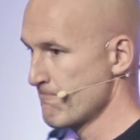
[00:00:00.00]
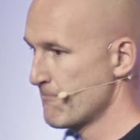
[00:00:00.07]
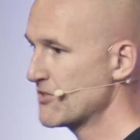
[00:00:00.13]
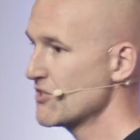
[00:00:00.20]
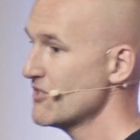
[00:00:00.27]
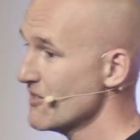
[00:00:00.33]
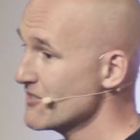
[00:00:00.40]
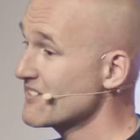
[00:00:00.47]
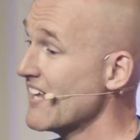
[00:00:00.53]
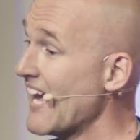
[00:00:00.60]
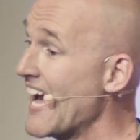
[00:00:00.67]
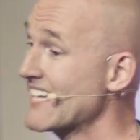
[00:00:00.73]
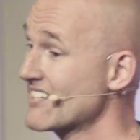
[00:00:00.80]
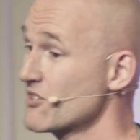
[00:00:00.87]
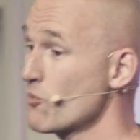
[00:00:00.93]
But you notice they
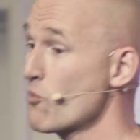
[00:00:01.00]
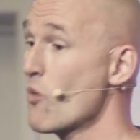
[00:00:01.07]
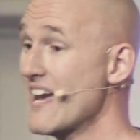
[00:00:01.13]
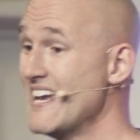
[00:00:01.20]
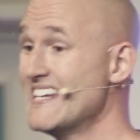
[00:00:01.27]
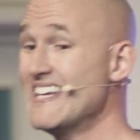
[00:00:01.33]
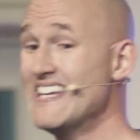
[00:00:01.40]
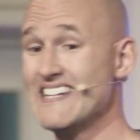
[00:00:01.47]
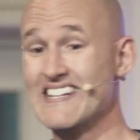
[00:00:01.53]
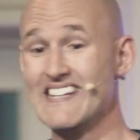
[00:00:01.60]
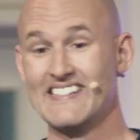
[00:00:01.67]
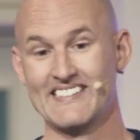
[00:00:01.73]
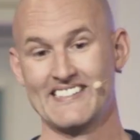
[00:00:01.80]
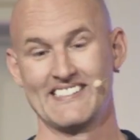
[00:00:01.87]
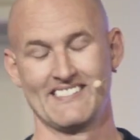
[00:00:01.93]
had to wade in.
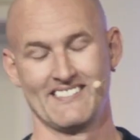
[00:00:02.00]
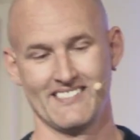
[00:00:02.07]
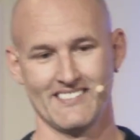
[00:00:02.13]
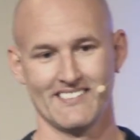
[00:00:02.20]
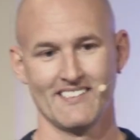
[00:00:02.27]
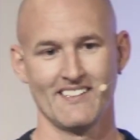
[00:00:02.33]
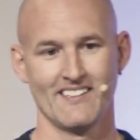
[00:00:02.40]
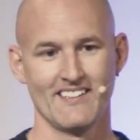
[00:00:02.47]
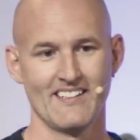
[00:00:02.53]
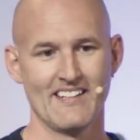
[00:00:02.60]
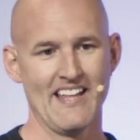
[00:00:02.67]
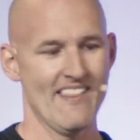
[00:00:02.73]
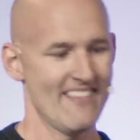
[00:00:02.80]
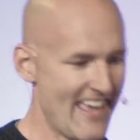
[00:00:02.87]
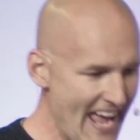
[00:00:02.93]

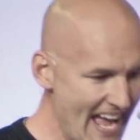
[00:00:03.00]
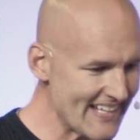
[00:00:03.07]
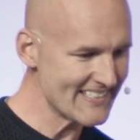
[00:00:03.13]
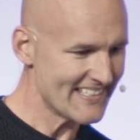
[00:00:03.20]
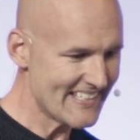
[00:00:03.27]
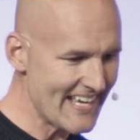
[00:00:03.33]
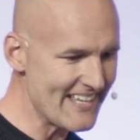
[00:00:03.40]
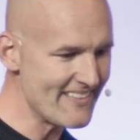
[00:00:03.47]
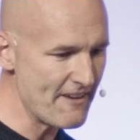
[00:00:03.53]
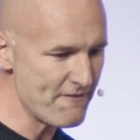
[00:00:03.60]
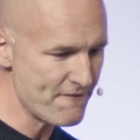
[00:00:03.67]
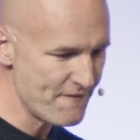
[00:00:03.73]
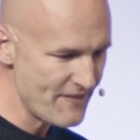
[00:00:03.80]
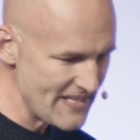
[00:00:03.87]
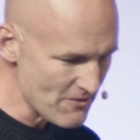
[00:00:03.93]
They had to get their
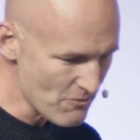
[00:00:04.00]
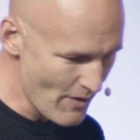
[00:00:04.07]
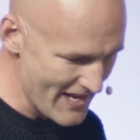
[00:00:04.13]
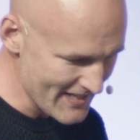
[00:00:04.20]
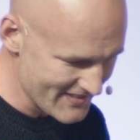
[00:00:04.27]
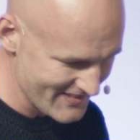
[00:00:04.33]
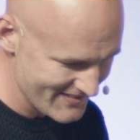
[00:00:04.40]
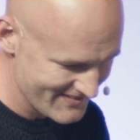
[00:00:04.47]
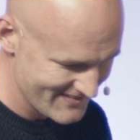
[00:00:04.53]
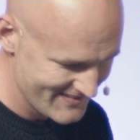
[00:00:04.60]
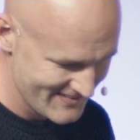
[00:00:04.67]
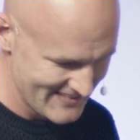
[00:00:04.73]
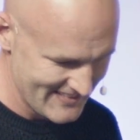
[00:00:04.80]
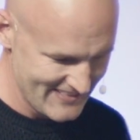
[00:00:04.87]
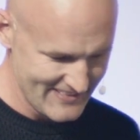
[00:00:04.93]
feet wet.
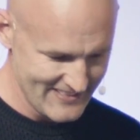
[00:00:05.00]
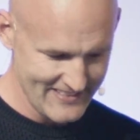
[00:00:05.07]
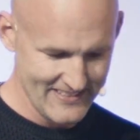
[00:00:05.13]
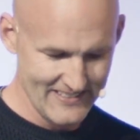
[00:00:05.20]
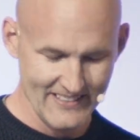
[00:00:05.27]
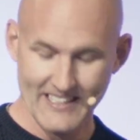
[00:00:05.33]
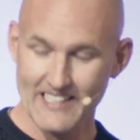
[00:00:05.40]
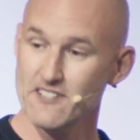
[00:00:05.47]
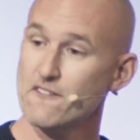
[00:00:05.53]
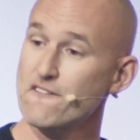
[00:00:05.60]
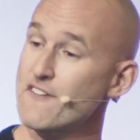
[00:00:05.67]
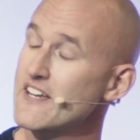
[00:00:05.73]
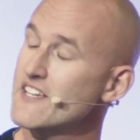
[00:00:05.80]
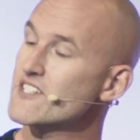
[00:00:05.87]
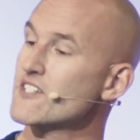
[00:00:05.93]
In the
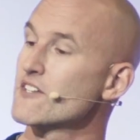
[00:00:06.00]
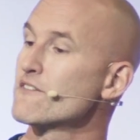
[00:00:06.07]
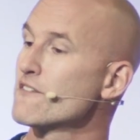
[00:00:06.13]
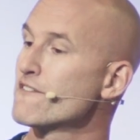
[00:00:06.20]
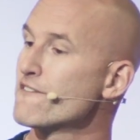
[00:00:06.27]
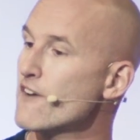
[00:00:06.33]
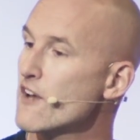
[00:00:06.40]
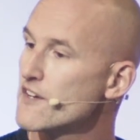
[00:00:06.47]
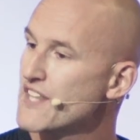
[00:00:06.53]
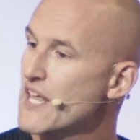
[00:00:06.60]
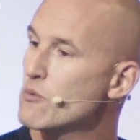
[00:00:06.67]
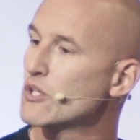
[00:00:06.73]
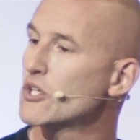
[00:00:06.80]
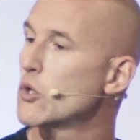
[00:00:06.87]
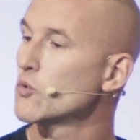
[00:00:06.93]
face of the flood,
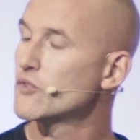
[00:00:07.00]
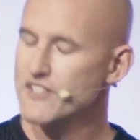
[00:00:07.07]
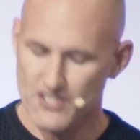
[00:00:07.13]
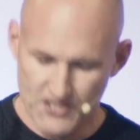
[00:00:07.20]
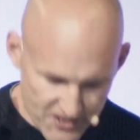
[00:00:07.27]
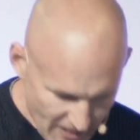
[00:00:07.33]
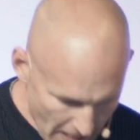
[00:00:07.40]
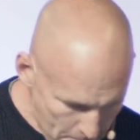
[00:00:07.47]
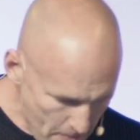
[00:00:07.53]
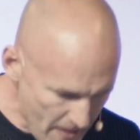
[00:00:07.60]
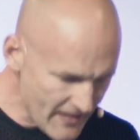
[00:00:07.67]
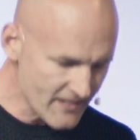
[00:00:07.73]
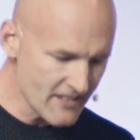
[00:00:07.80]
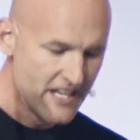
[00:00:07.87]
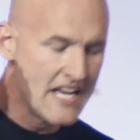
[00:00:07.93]
they were called to step
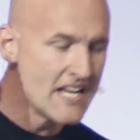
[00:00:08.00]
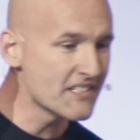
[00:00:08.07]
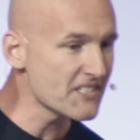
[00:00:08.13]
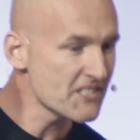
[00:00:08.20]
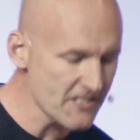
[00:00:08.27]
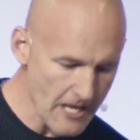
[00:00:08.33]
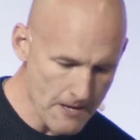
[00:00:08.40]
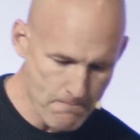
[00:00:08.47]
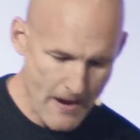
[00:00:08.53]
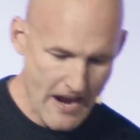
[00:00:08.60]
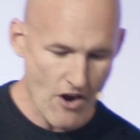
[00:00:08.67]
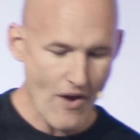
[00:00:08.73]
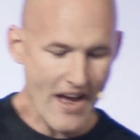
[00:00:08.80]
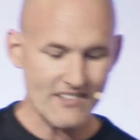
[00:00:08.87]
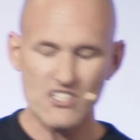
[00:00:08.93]
in, to step
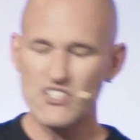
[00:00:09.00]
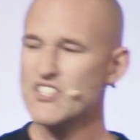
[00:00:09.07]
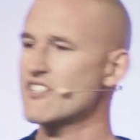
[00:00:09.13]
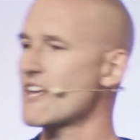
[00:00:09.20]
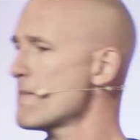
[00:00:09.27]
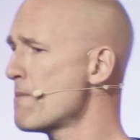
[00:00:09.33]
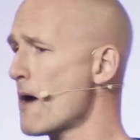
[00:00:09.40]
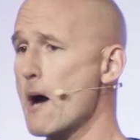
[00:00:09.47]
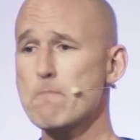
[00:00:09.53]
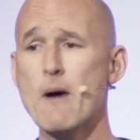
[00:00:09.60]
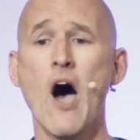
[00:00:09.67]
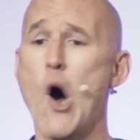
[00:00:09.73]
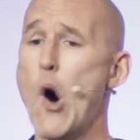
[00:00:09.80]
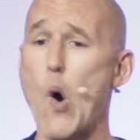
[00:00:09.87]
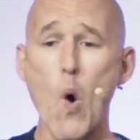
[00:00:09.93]
out, and to step up
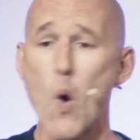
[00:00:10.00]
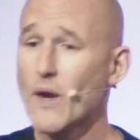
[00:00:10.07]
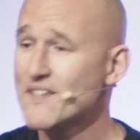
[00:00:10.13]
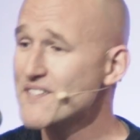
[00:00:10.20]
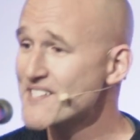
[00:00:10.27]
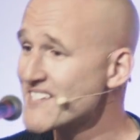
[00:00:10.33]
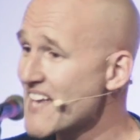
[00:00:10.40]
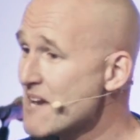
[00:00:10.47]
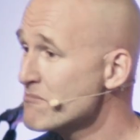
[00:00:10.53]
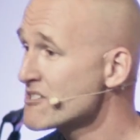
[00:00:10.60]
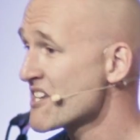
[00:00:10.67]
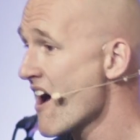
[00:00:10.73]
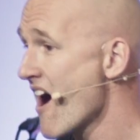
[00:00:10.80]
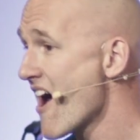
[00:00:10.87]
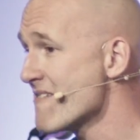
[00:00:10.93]
all at the same
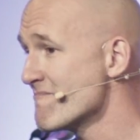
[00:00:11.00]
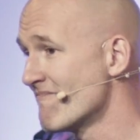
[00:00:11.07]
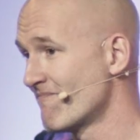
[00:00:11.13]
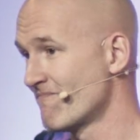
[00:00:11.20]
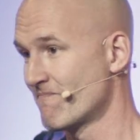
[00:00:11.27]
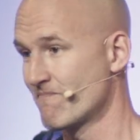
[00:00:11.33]
time.